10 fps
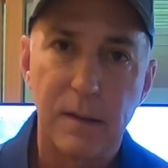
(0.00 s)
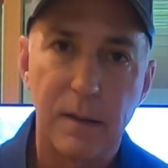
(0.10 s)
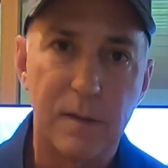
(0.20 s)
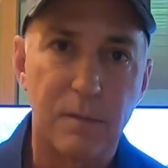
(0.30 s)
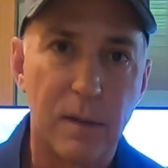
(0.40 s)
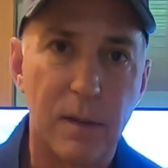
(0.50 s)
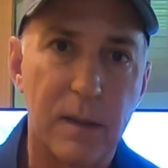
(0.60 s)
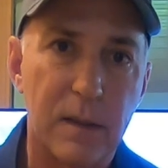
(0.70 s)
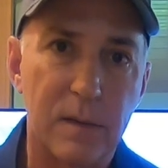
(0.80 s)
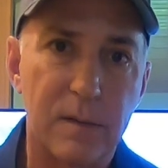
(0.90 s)
It's
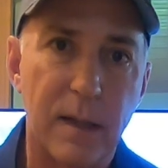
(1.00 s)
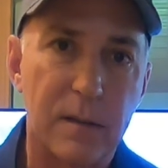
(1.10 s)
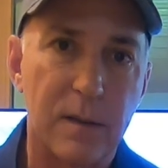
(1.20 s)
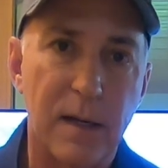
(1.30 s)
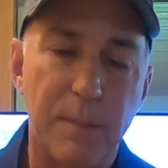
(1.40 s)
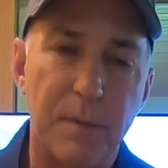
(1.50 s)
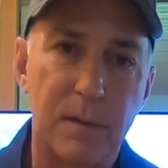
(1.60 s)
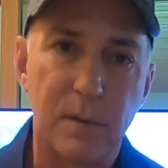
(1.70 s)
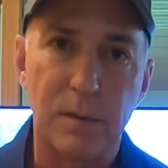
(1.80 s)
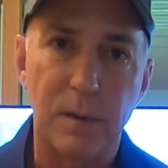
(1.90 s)
really exactly the
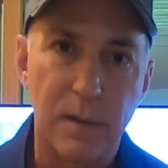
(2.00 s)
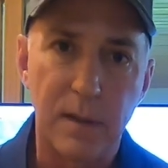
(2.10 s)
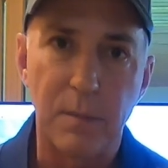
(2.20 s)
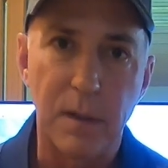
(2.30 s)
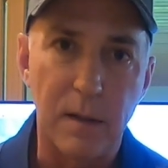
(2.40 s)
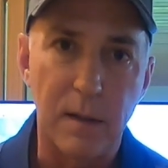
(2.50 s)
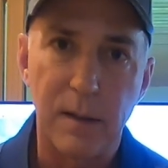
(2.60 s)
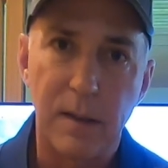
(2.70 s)
opposite when you think about it.